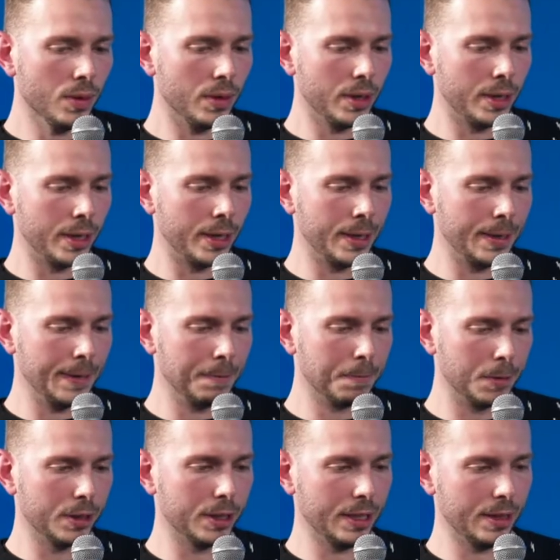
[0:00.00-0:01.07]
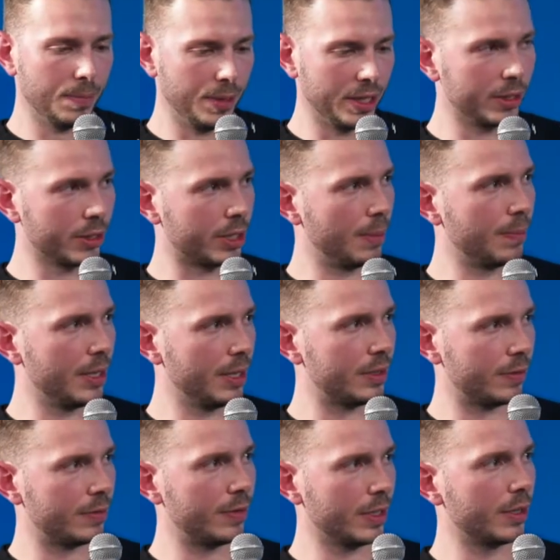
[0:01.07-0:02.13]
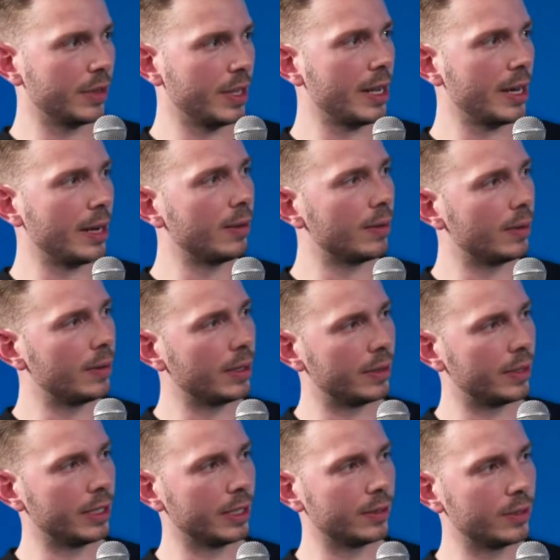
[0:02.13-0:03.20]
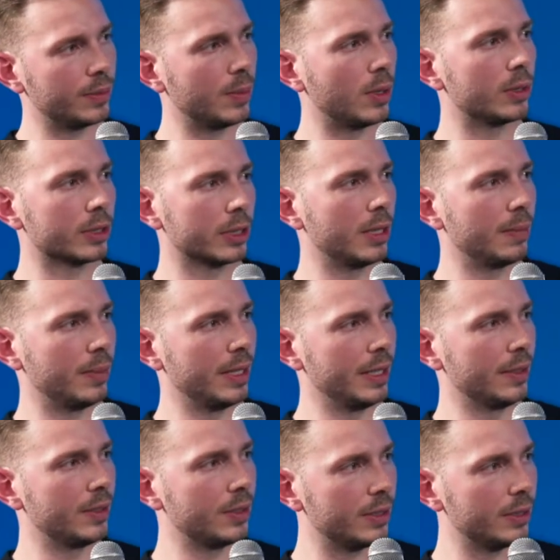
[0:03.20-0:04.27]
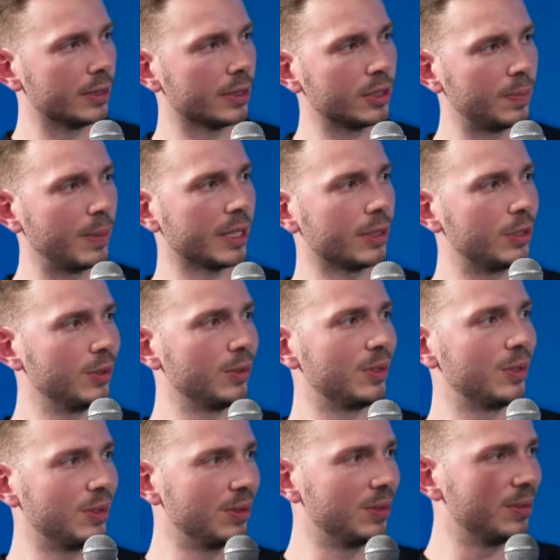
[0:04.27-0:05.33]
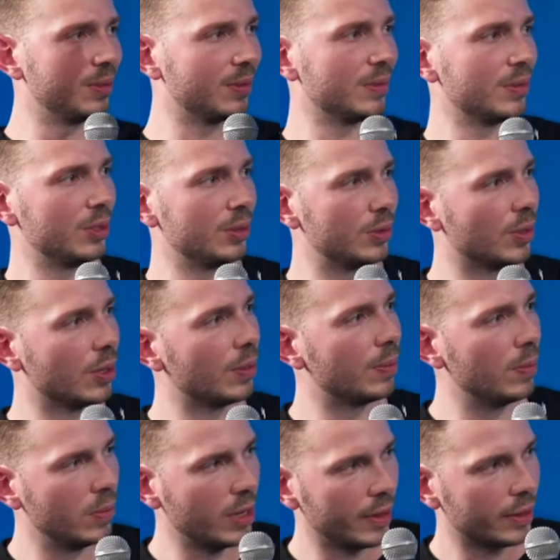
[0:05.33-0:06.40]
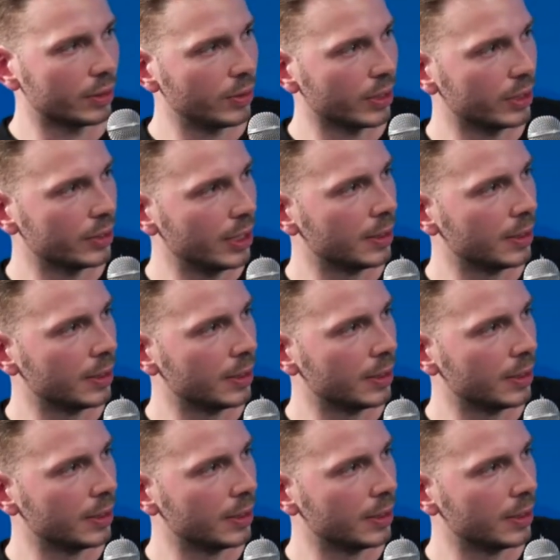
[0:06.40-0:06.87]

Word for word: uh, really the bigger companies have figured that out. I think smaller companies still expect you to to grow rather quickly.